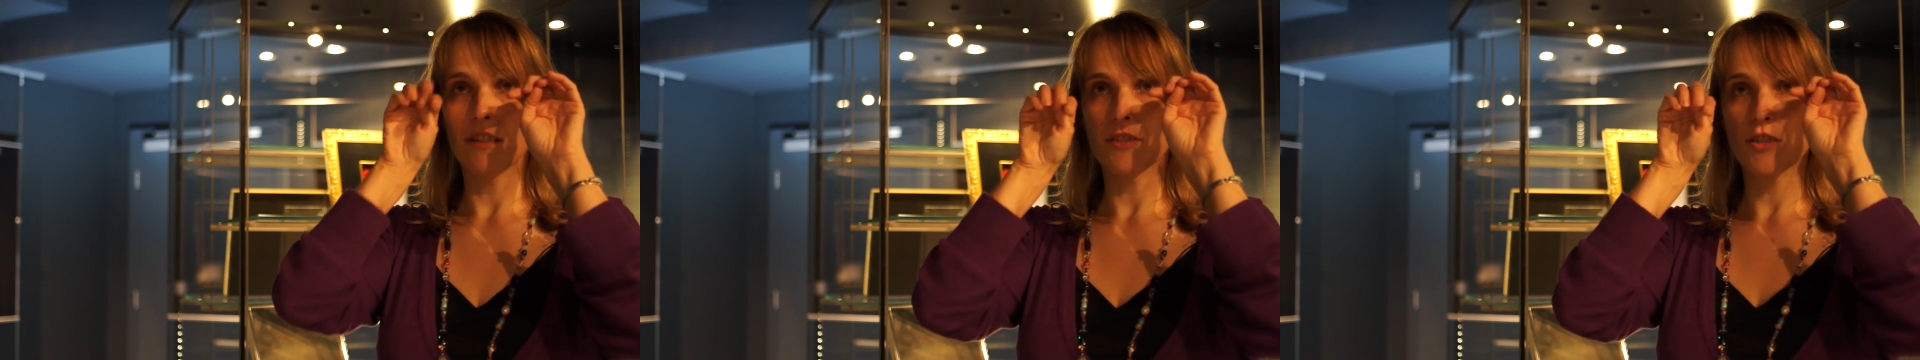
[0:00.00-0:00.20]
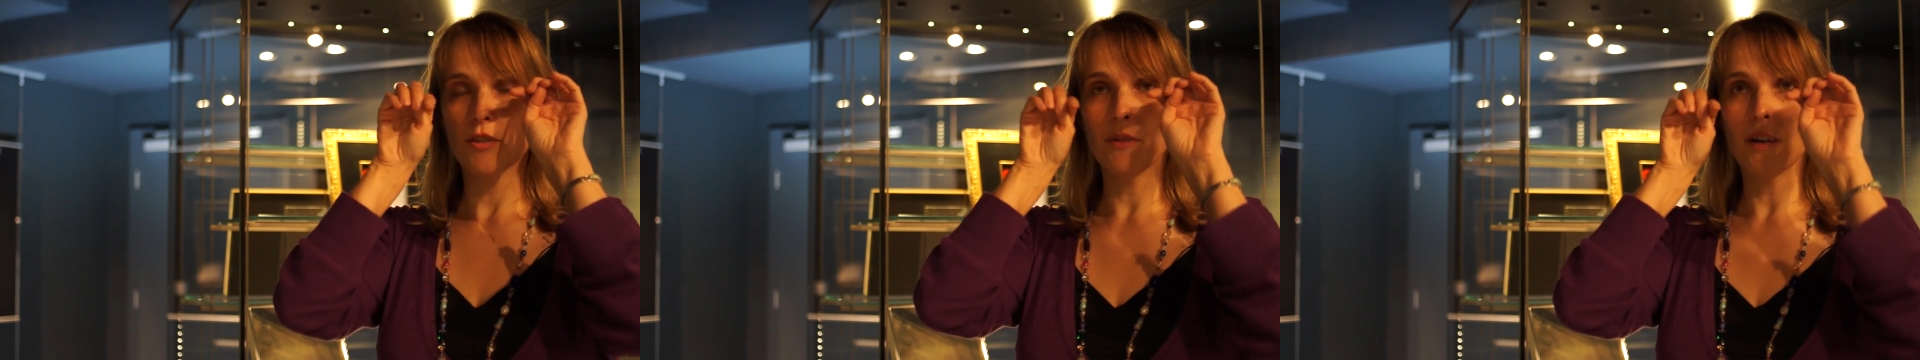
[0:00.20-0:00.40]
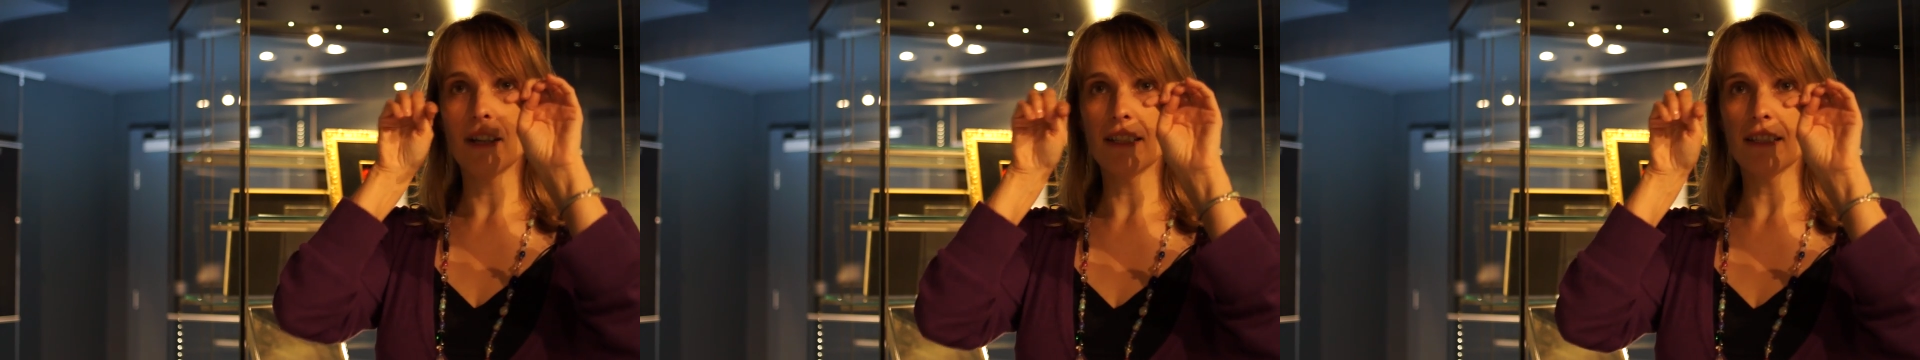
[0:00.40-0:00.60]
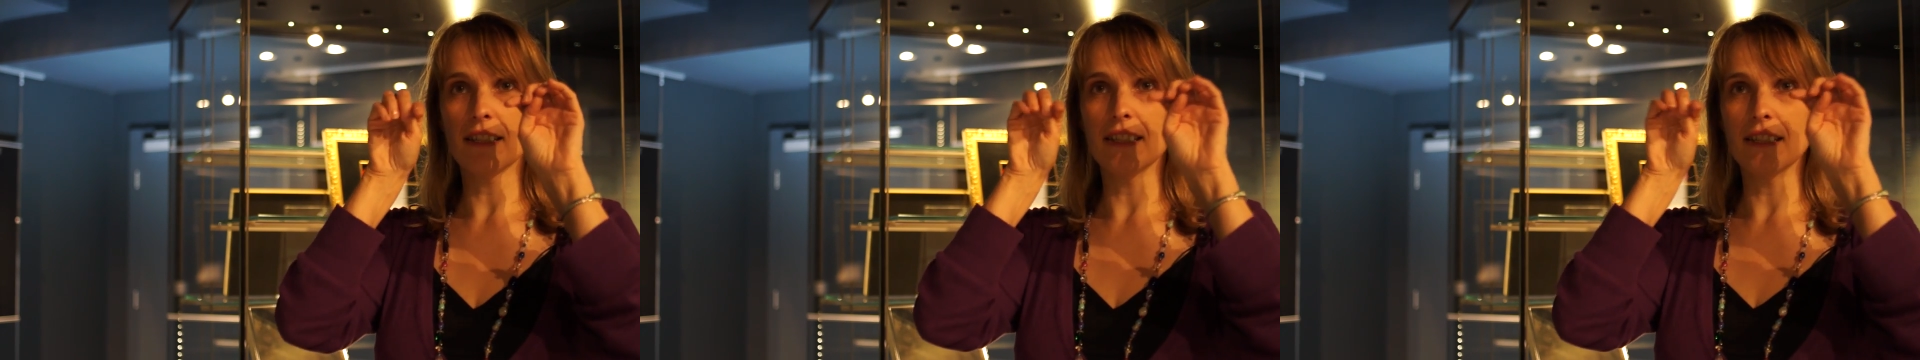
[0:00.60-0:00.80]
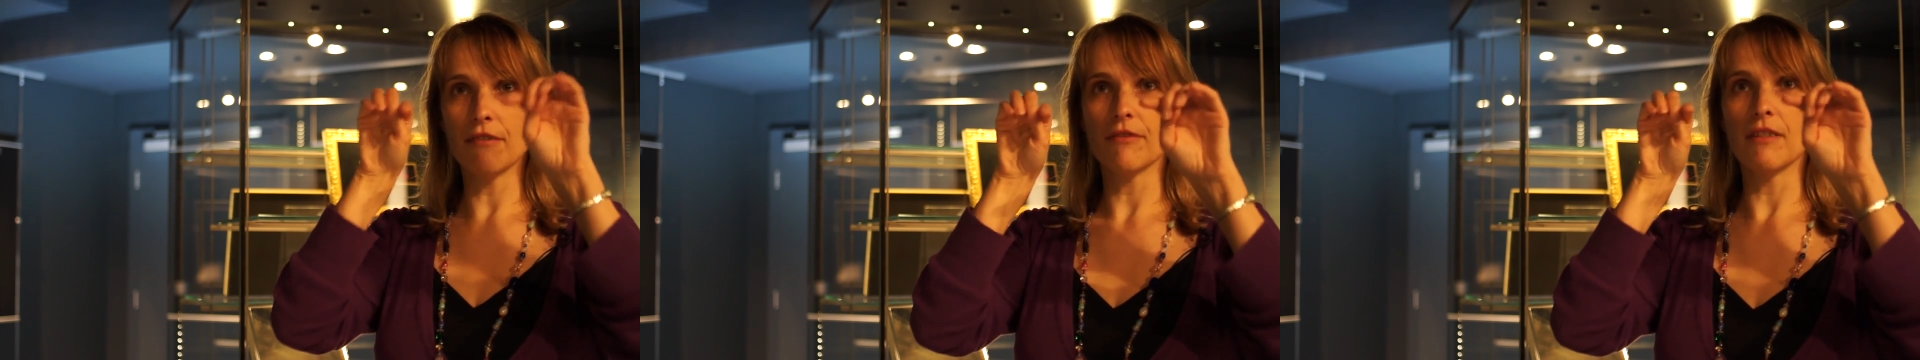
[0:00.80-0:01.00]
two eyes
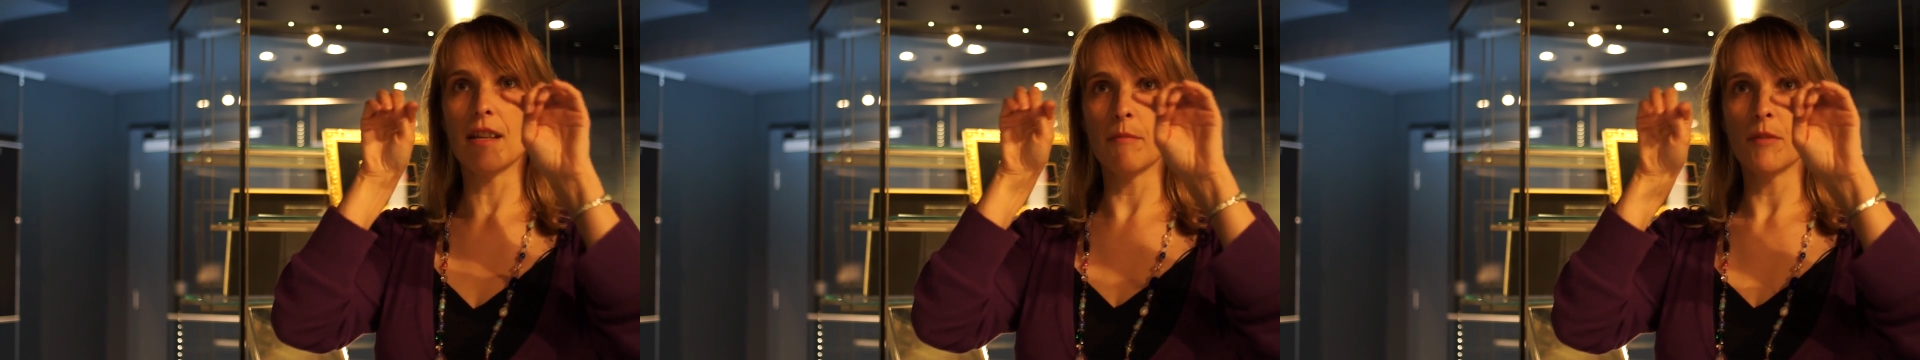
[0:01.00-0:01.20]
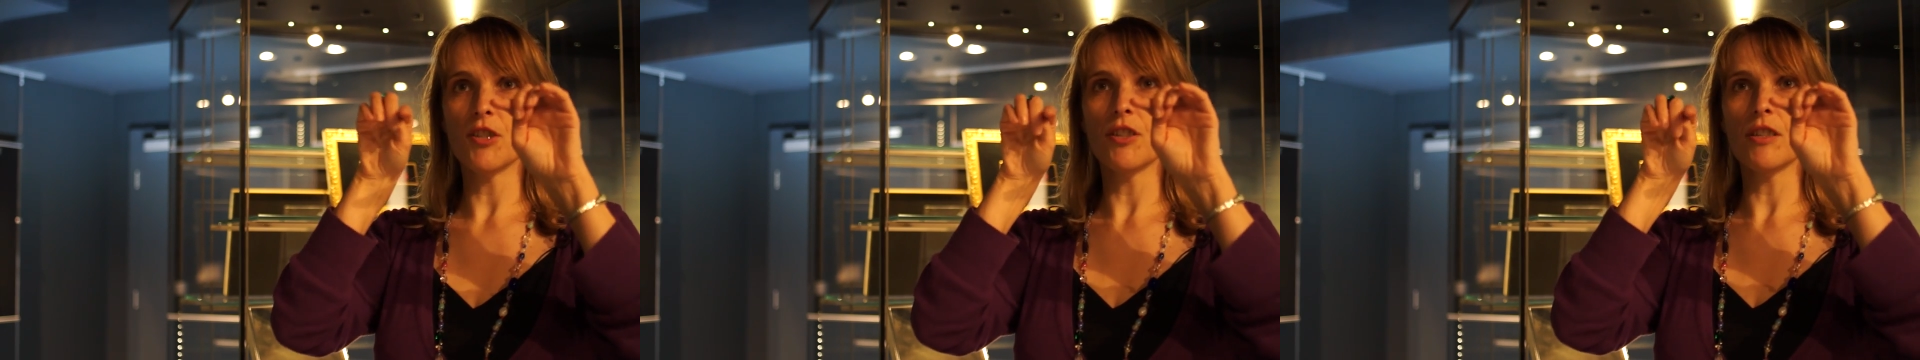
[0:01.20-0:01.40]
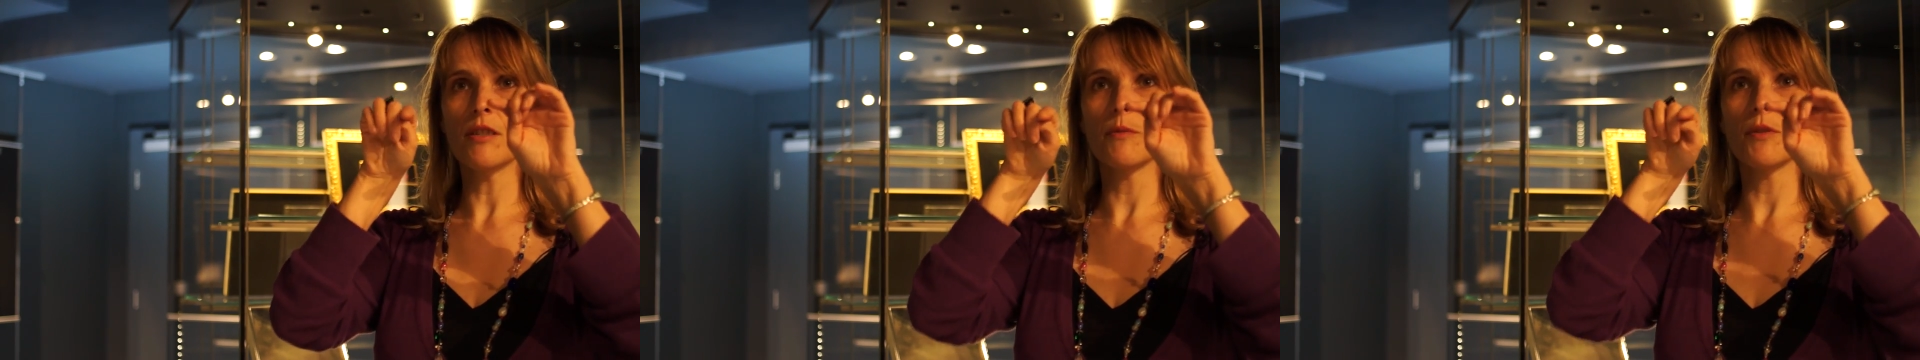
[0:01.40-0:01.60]
see different images,